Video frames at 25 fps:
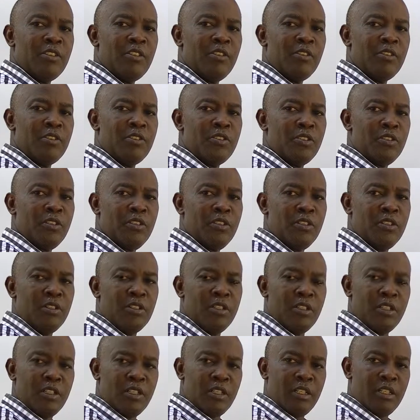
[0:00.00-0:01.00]
also
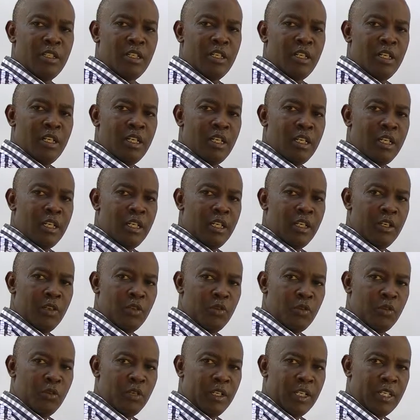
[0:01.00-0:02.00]

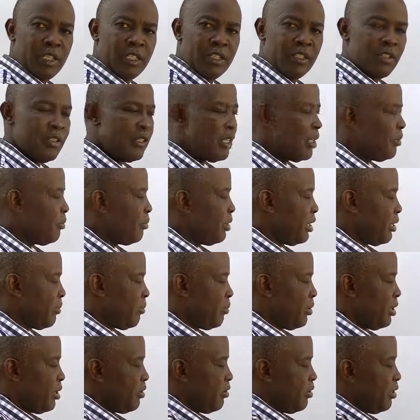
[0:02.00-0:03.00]
increase. So the boiling
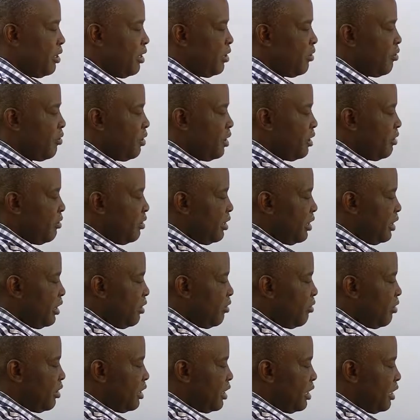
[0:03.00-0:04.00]
point will increase with
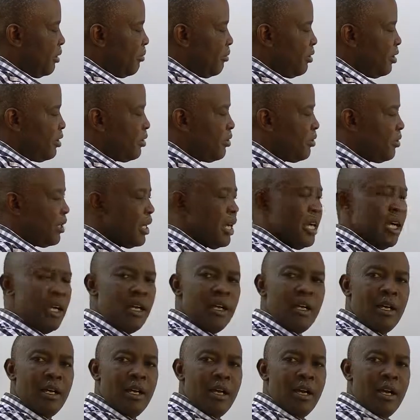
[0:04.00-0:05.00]
increase in the molecular
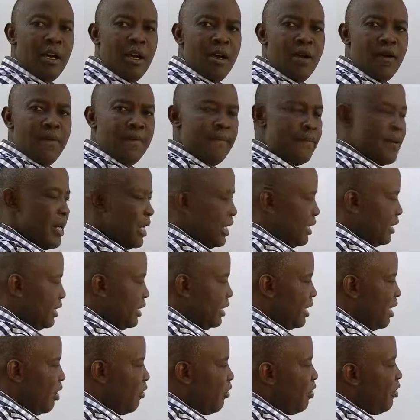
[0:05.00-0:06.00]
mass.
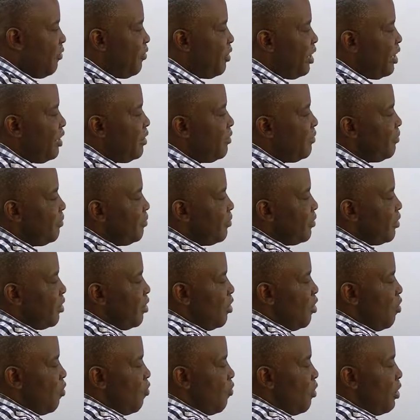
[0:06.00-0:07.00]
However,
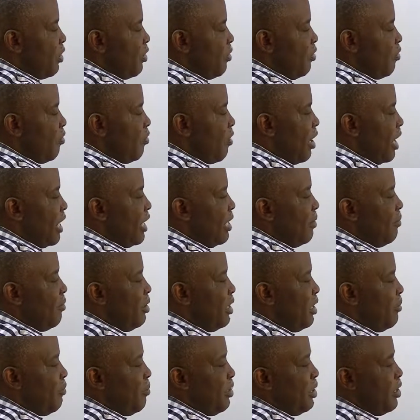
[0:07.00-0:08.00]
when you look at the
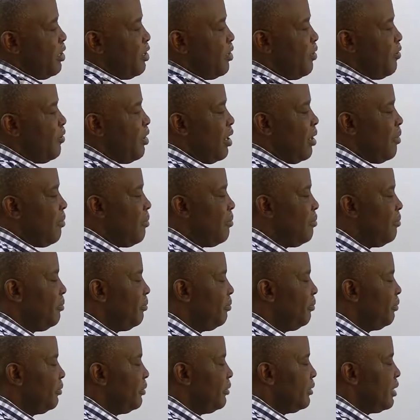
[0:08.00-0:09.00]
boiling point of
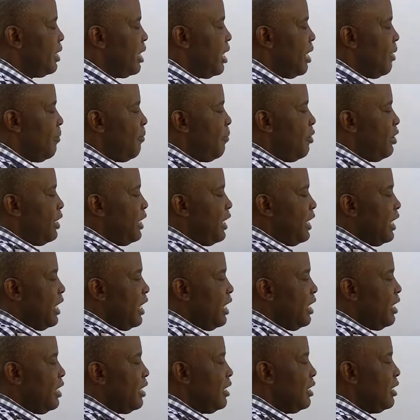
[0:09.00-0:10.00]

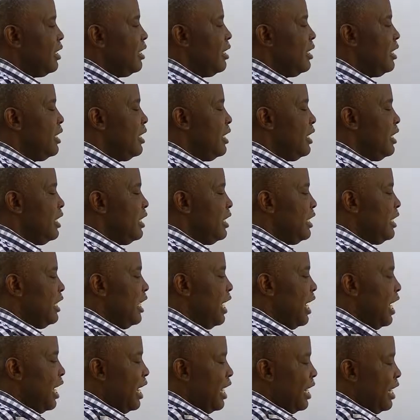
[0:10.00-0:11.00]
ammonia, is
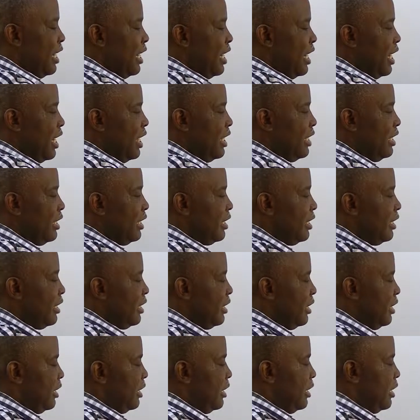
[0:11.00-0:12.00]
higher than
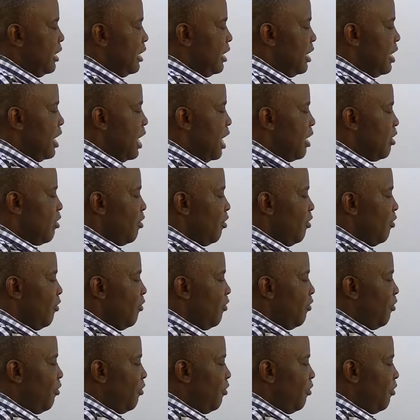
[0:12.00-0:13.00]
that of
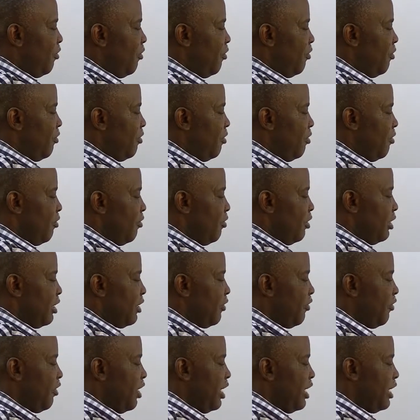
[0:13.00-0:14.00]

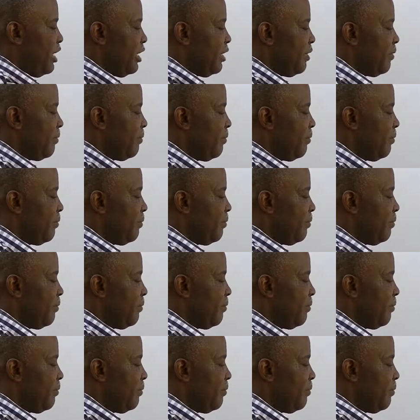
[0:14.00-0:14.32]
phosphine